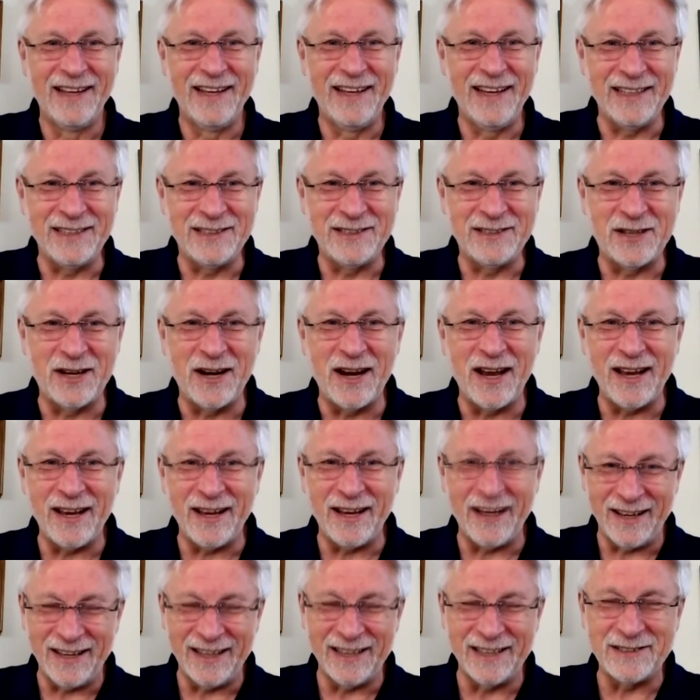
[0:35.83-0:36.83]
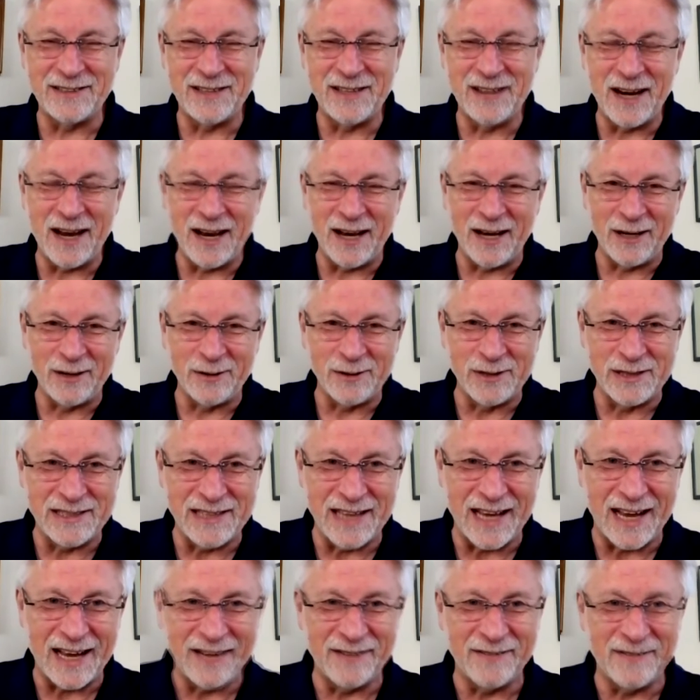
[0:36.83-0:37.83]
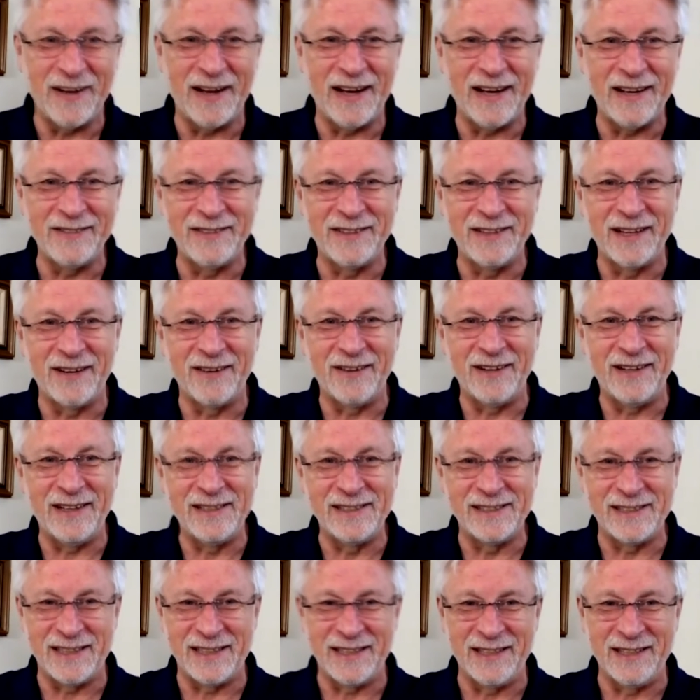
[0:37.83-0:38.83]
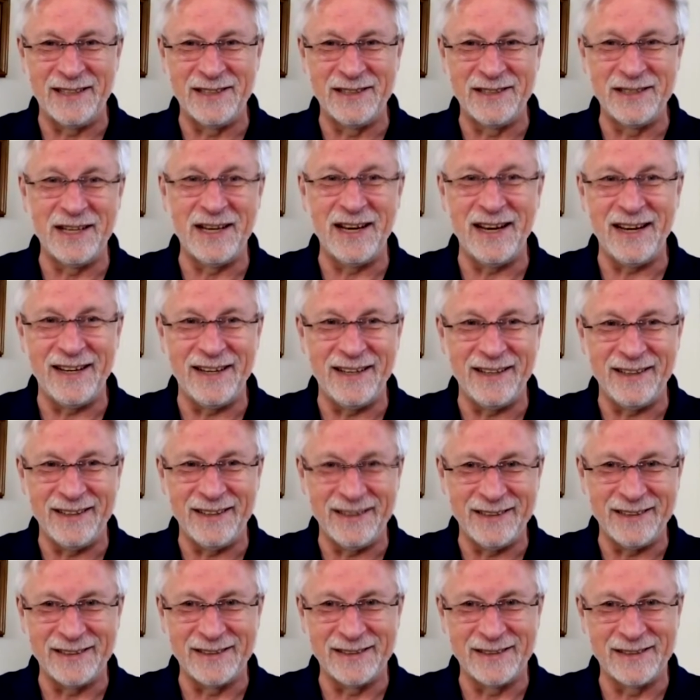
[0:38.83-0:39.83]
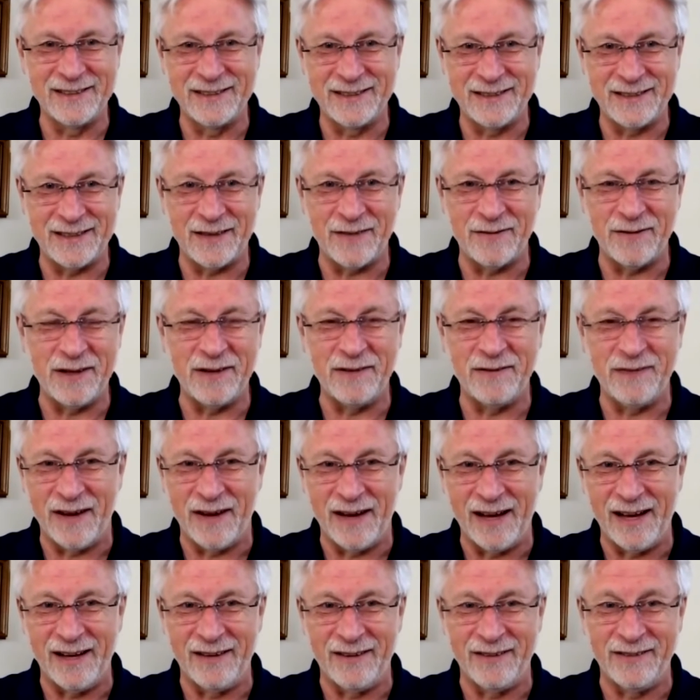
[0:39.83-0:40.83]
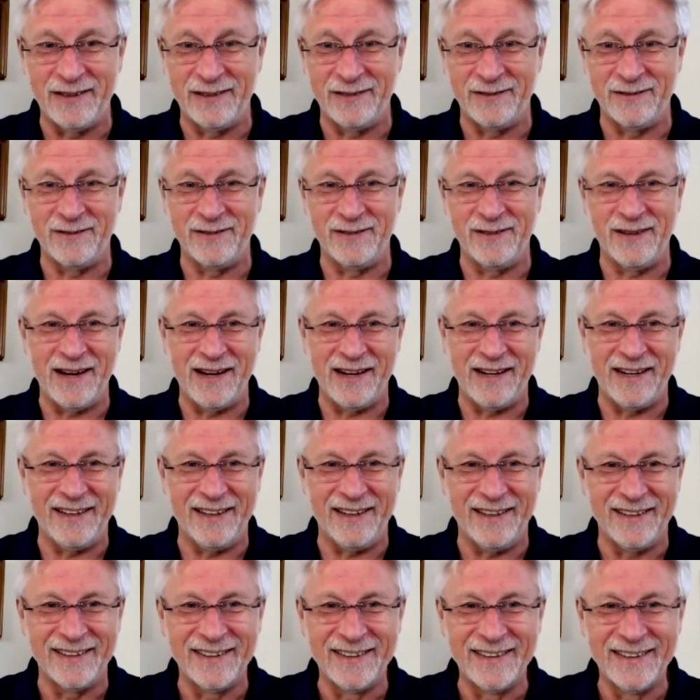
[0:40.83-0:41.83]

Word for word: yesterday it was 95 degrees and today it's 75 and raining.